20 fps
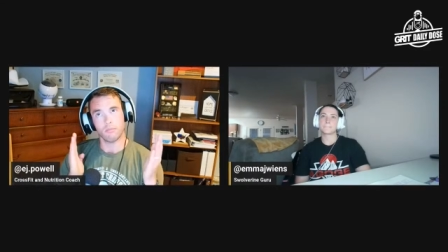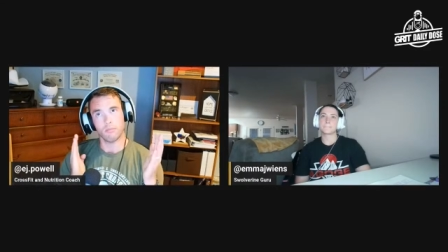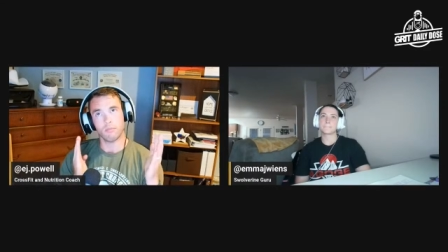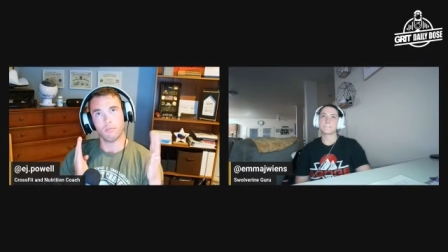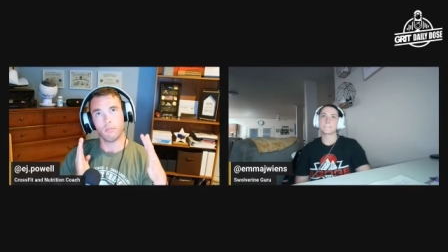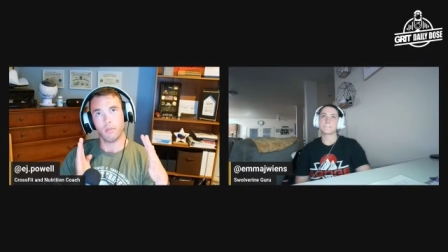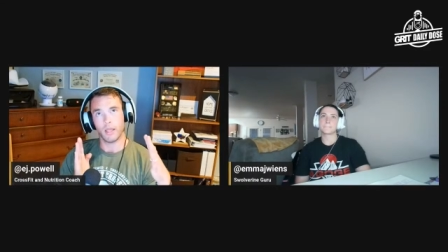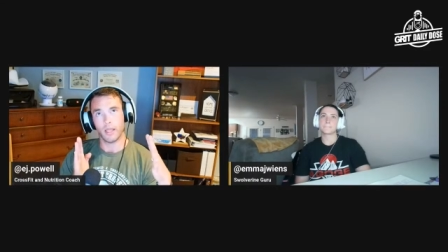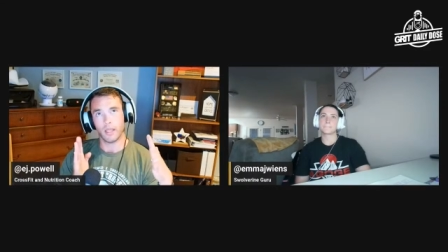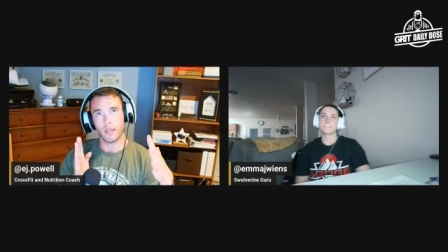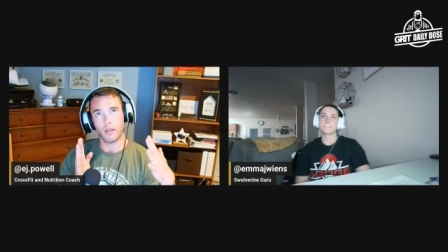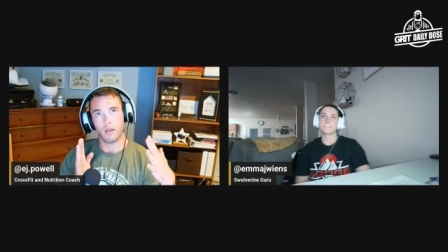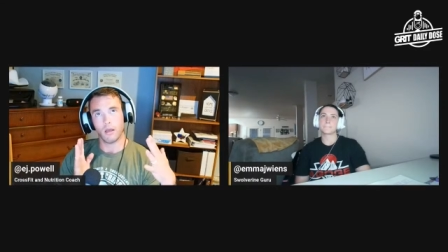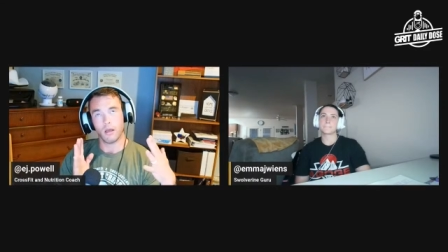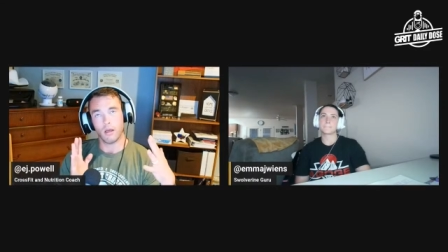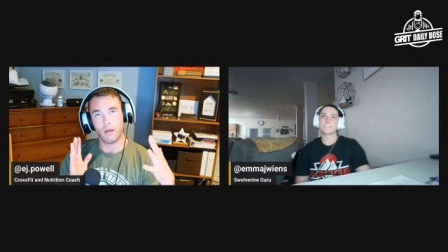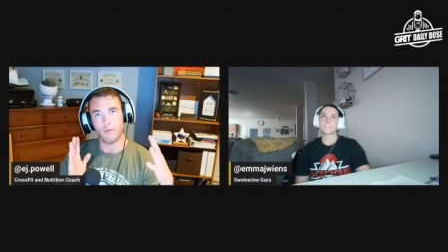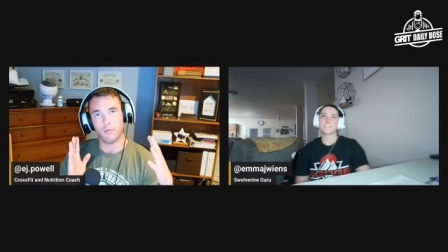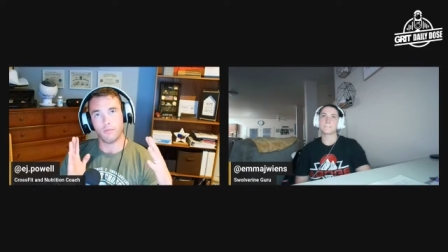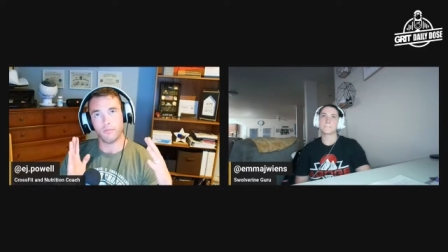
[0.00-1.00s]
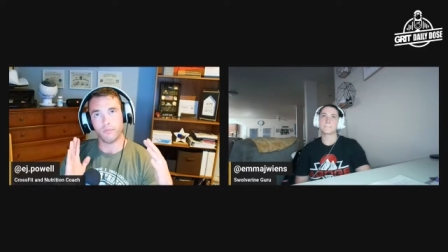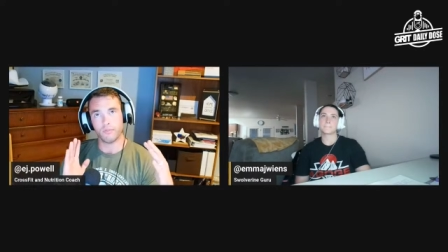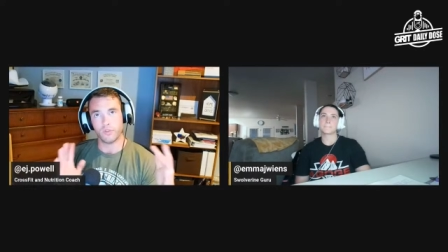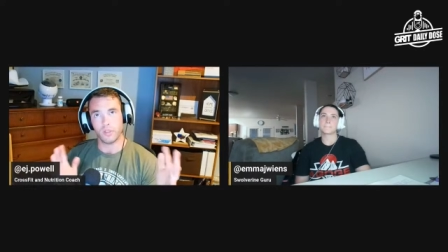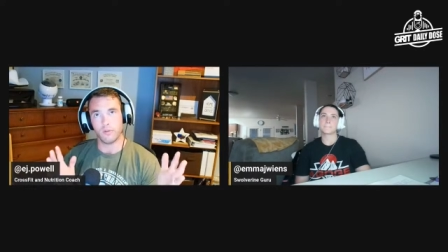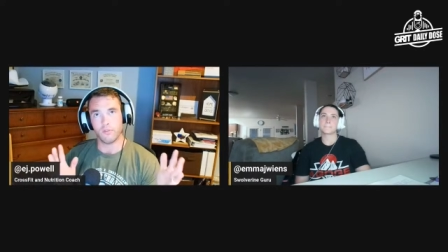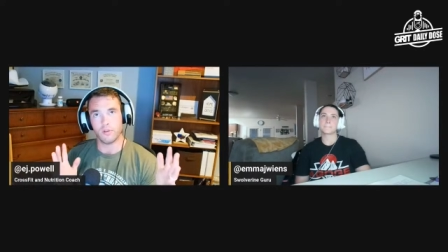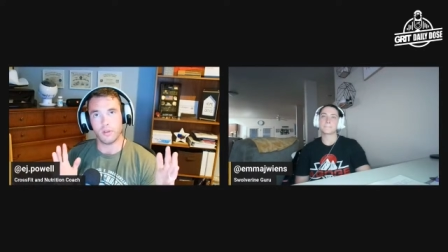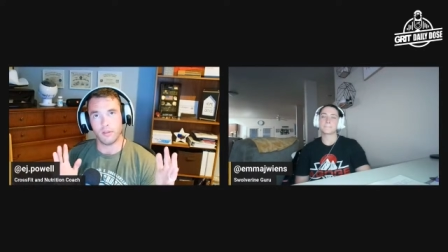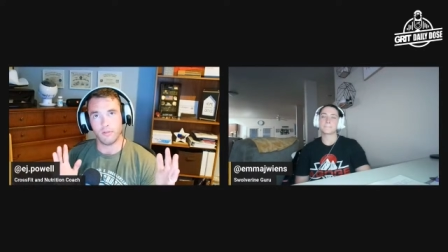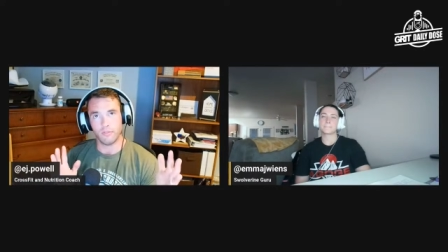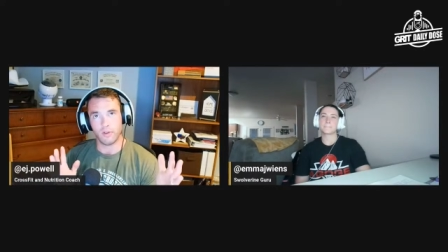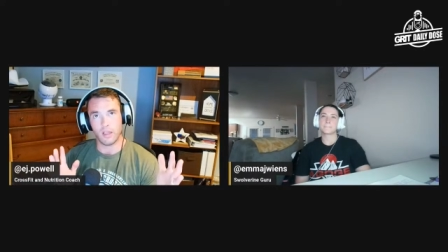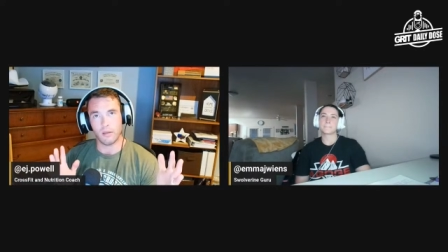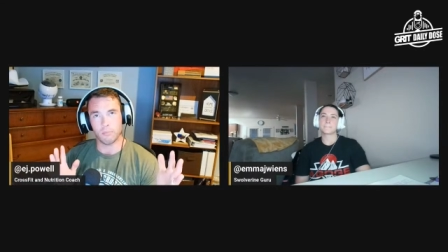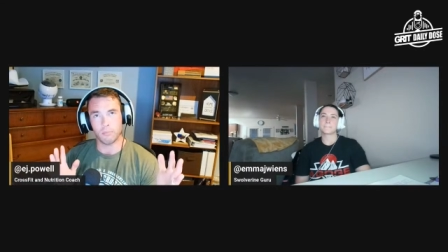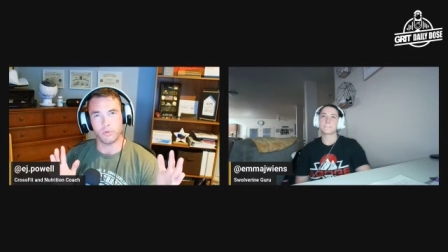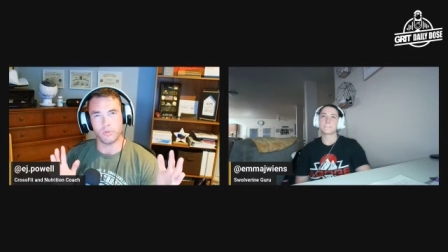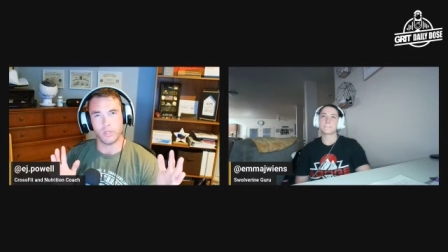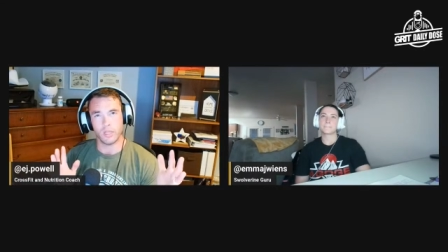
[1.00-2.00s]
like
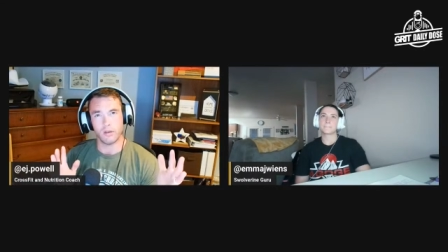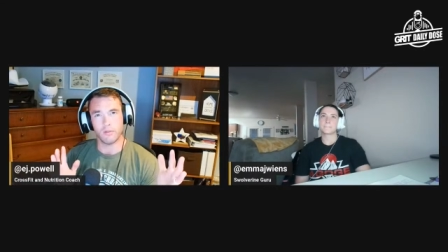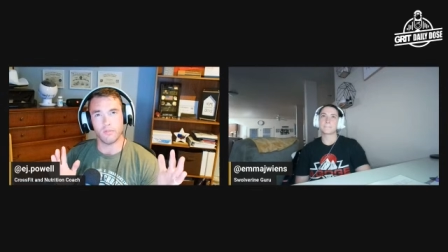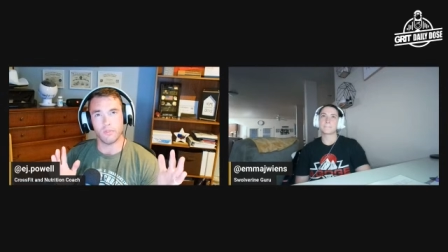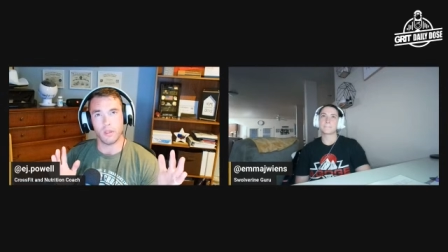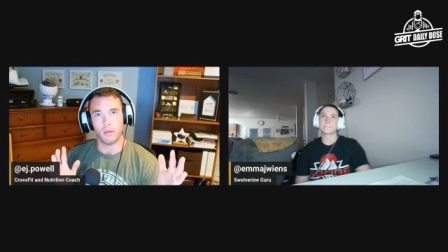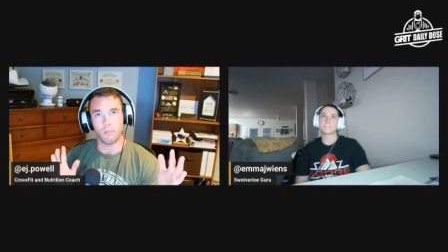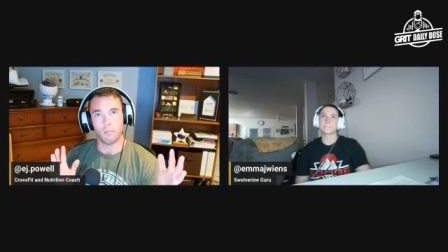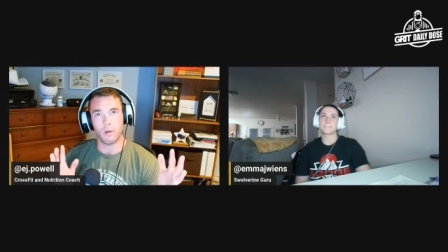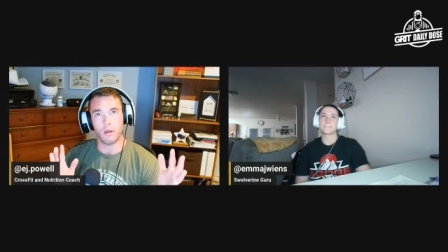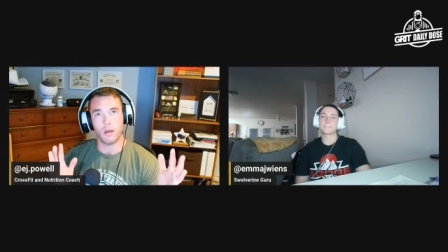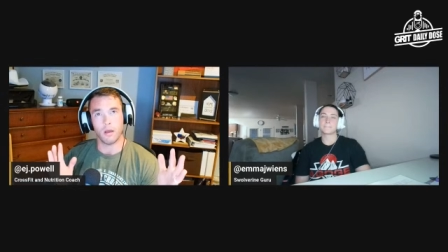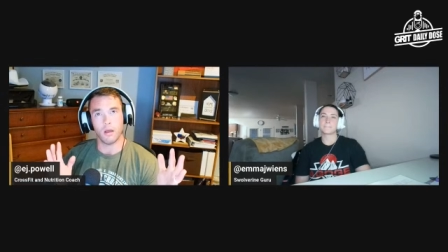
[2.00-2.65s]
75% of them